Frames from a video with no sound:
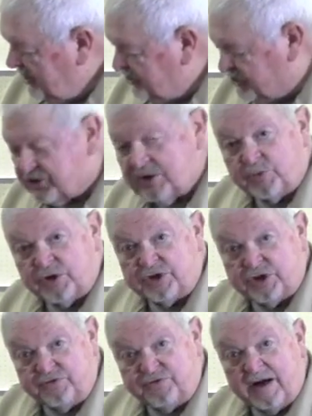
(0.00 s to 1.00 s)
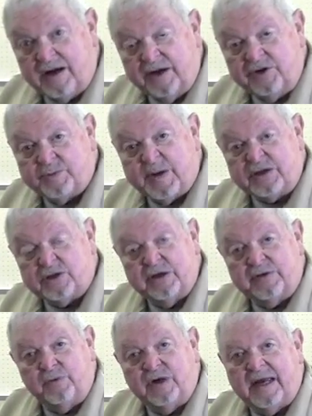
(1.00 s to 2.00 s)
System works just fine,
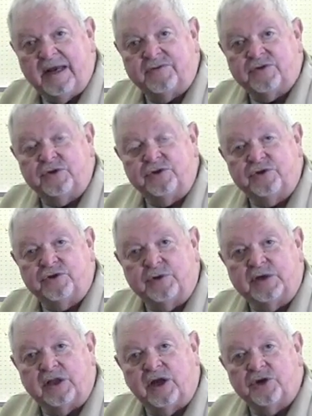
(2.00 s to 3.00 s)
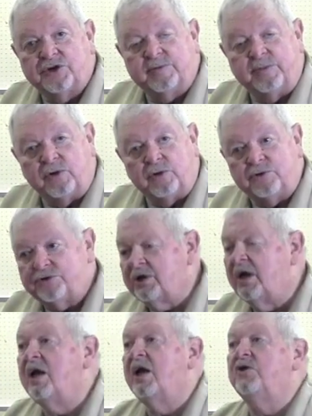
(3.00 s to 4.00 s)
especially we have students doing larger bowls,
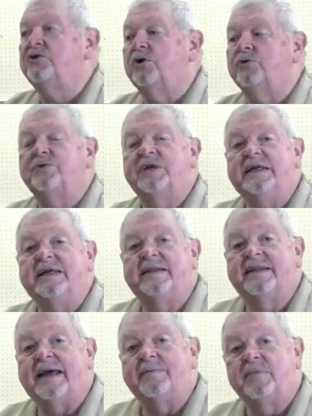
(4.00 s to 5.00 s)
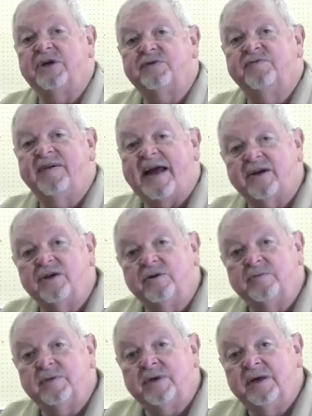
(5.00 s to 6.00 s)
don't need that much
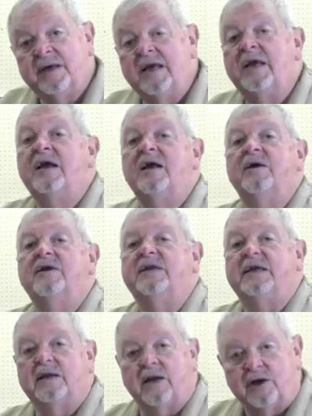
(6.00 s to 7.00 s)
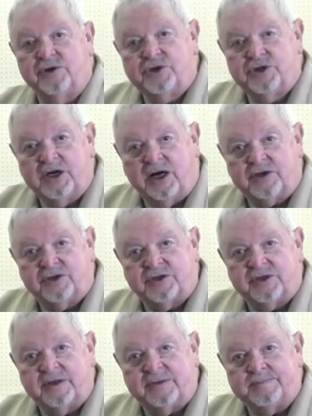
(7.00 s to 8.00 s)
vacuum, need large
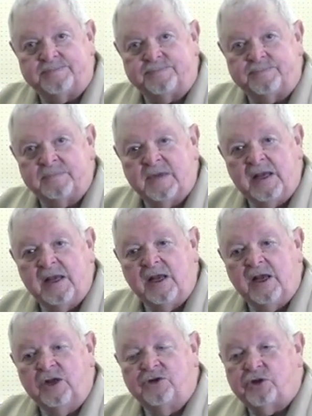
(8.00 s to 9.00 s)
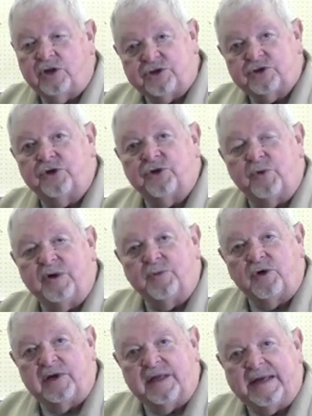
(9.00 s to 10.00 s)
chucks. So let's go to one
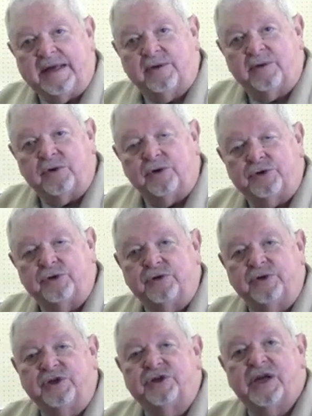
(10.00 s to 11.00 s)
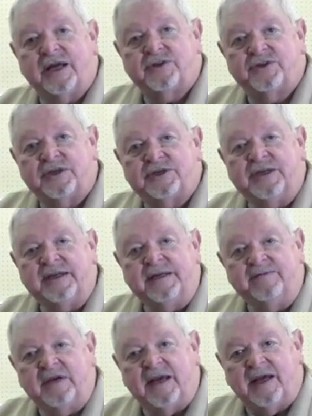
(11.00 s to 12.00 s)
more lathe, or go to the JET 16
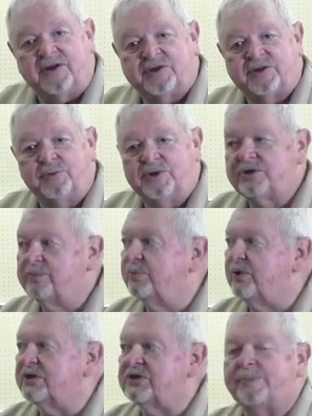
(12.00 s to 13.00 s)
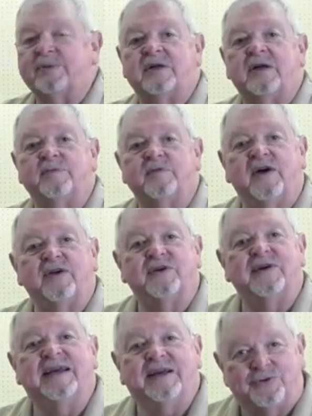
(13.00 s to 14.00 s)
EBS, which brings up a couple of
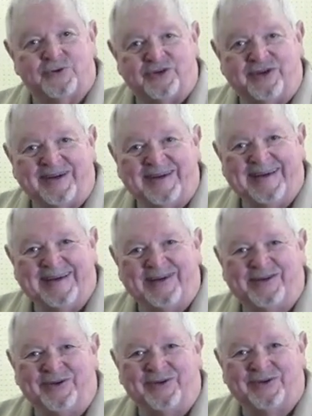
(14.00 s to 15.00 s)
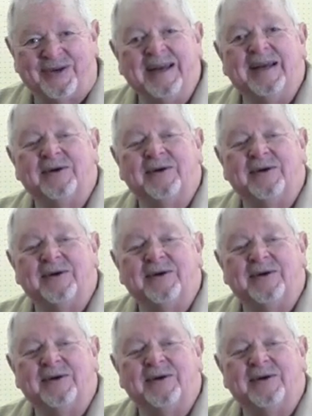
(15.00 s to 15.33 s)
other interesting issues.